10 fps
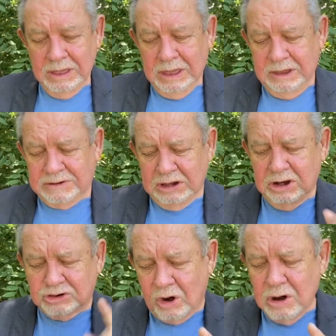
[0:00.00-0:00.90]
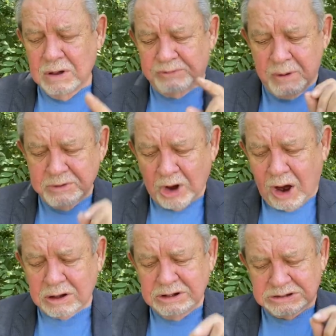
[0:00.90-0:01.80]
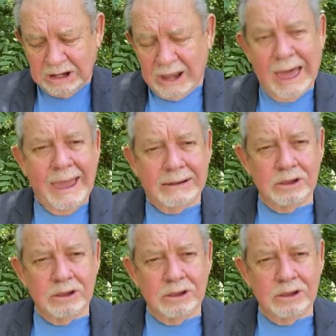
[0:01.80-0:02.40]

He said to turn them from darkness to light.